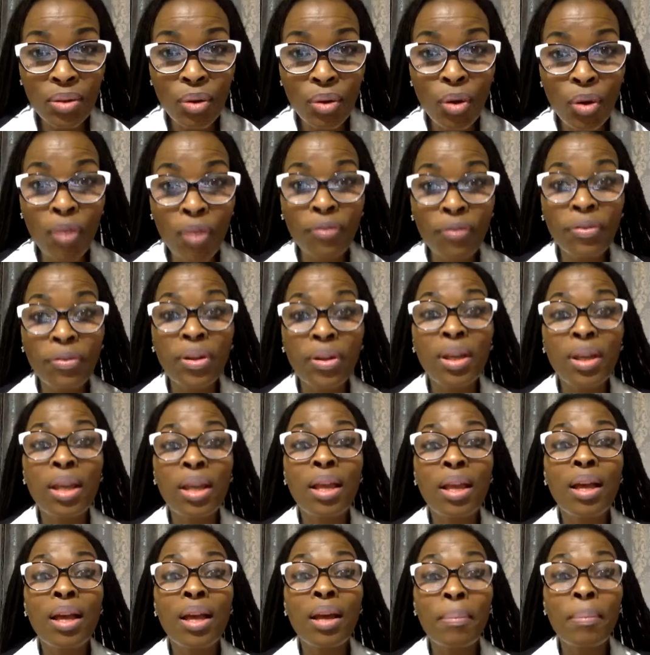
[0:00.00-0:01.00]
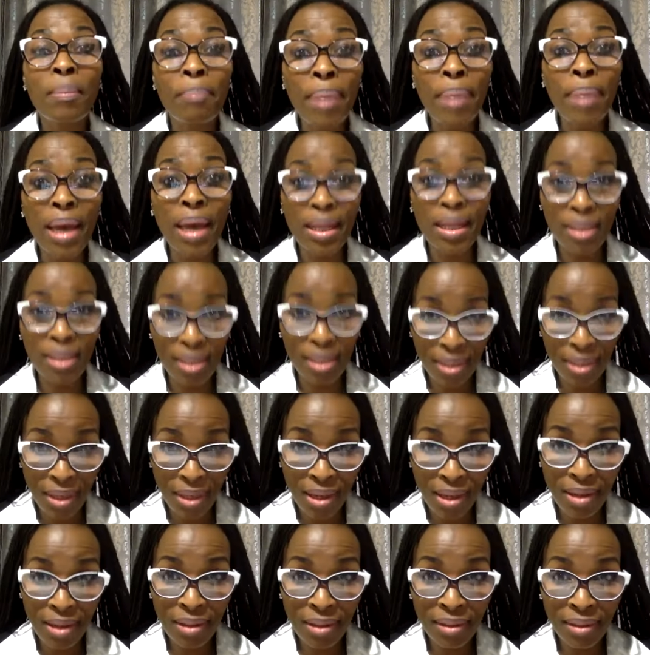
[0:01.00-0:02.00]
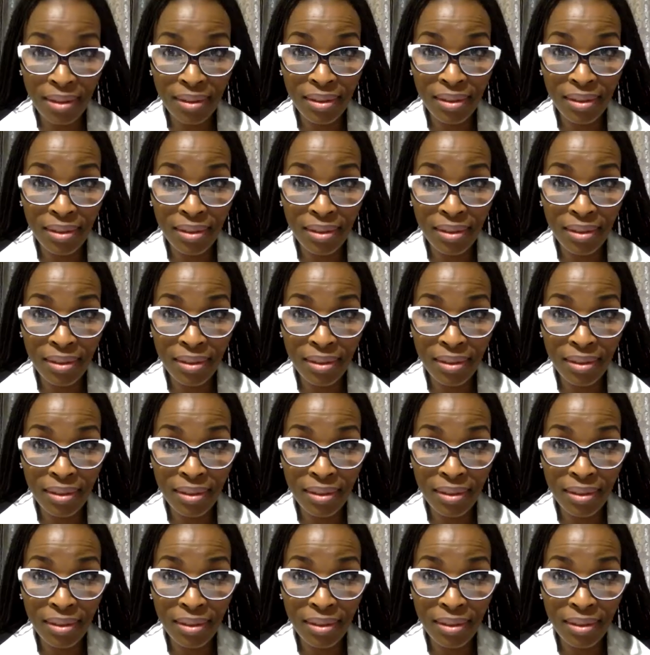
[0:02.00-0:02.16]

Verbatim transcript: of her bad skin.